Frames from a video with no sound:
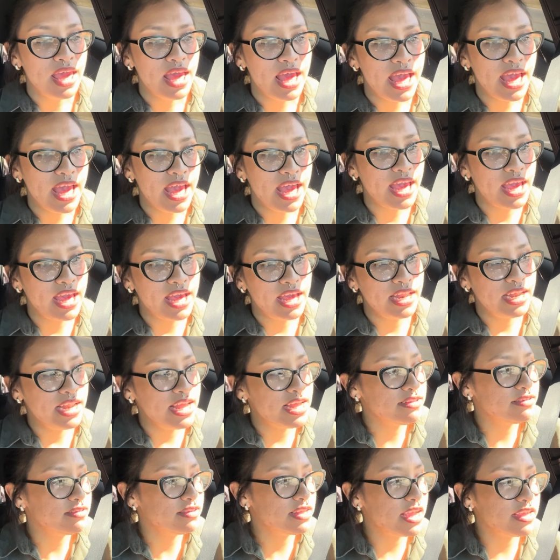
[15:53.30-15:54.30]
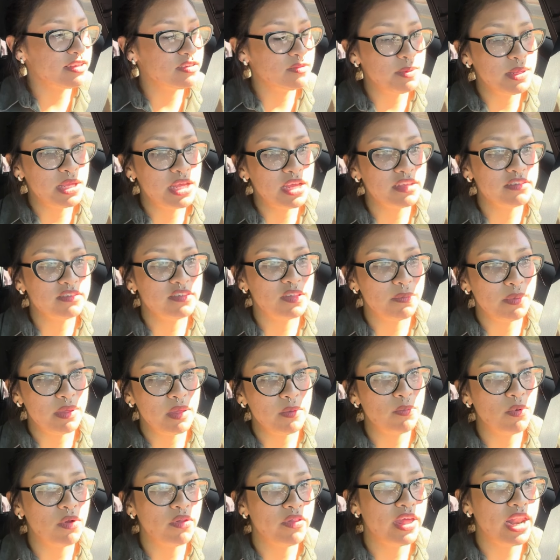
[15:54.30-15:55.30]
And it's nice because the
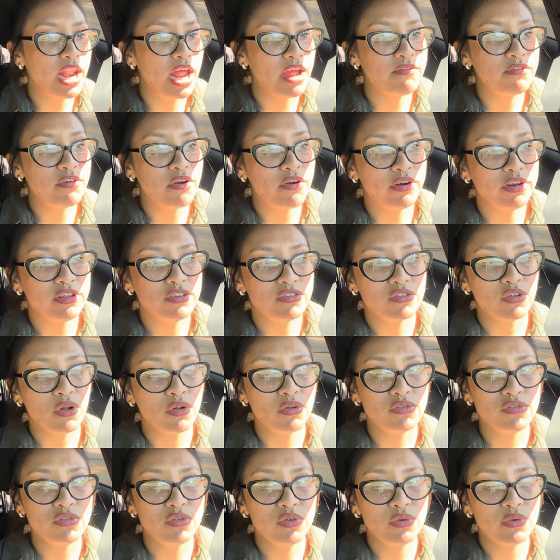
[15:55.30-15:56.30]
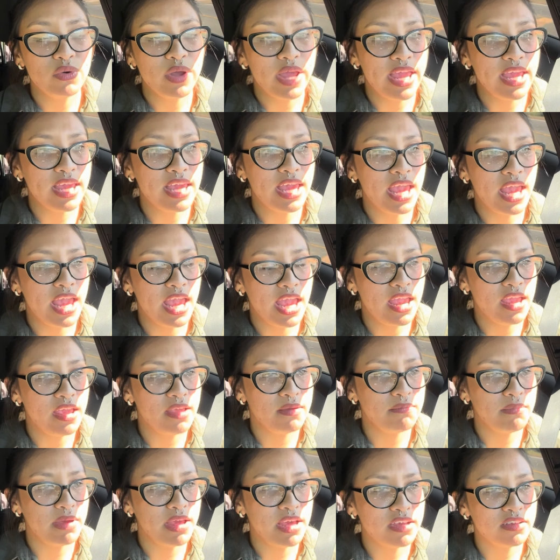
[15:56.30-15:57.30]
people that I've already sold to,
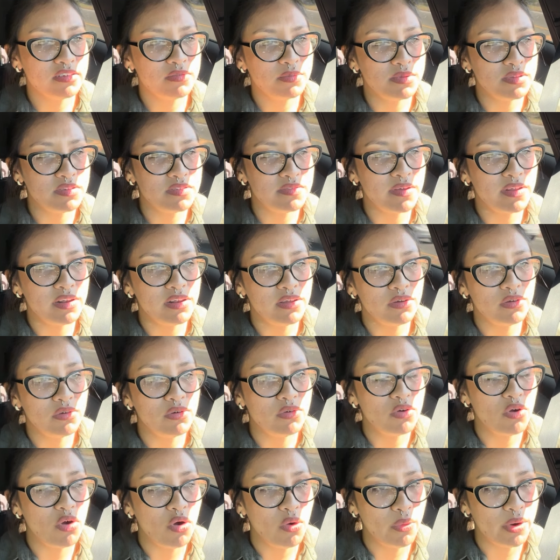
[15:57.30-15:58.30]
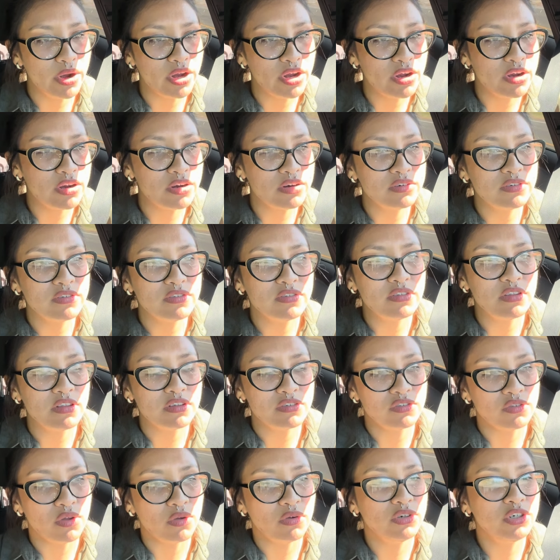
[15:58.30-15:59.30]
aka my husband's fellow co-workers,
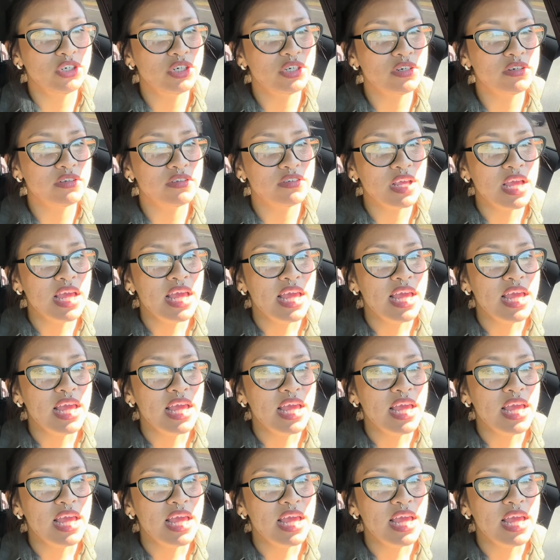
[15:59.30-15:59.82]
the soldiers,